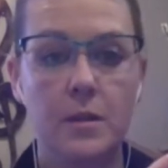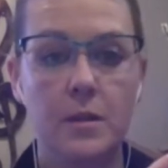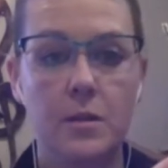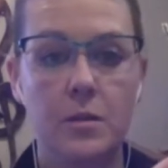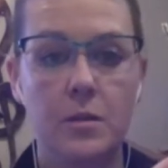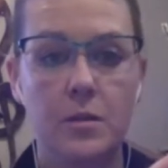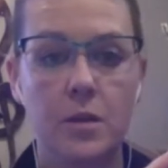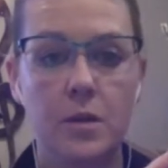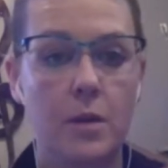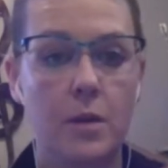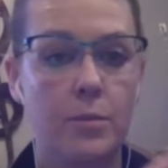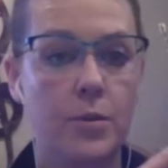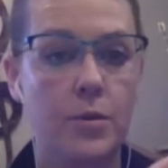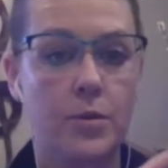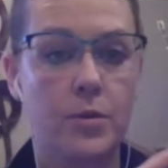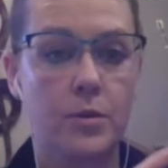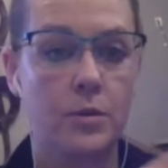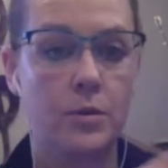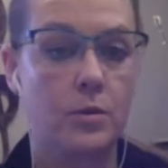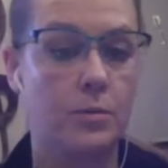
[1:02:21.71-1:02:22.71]
There's not a
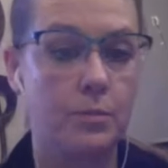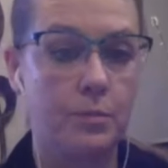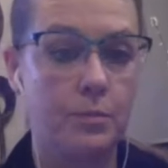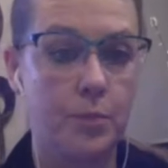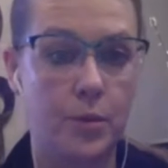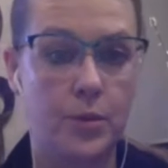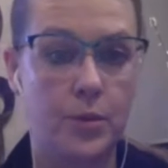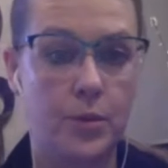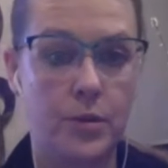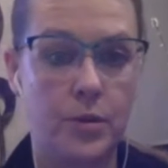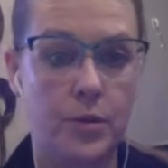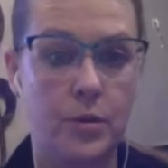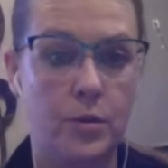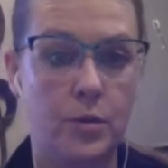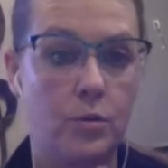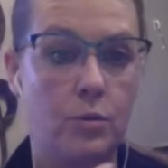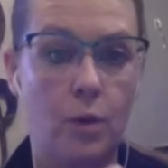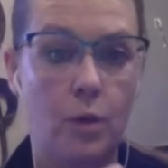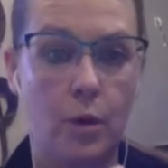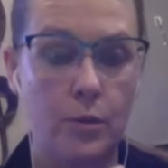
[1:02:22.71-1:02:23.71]
personal person
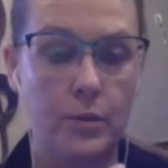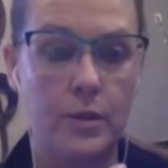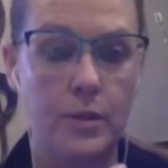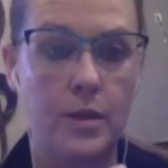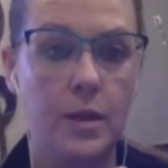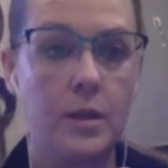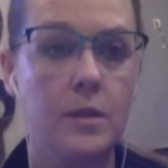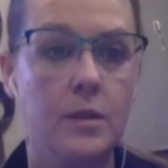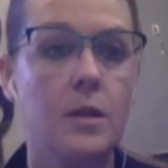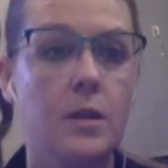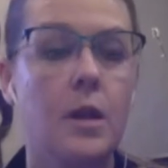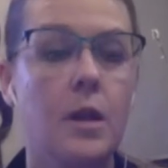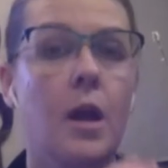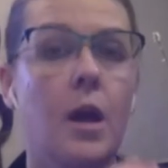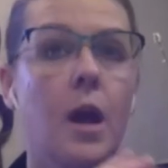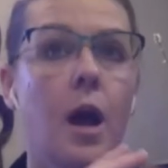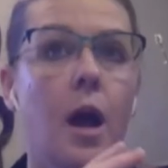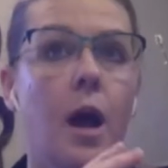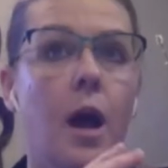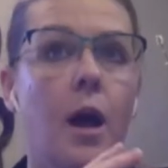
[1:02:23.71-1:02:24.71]
who owns
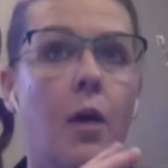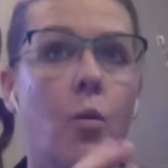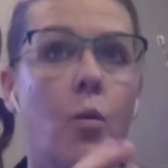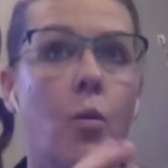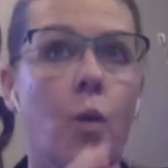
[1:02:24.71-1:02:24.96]
it.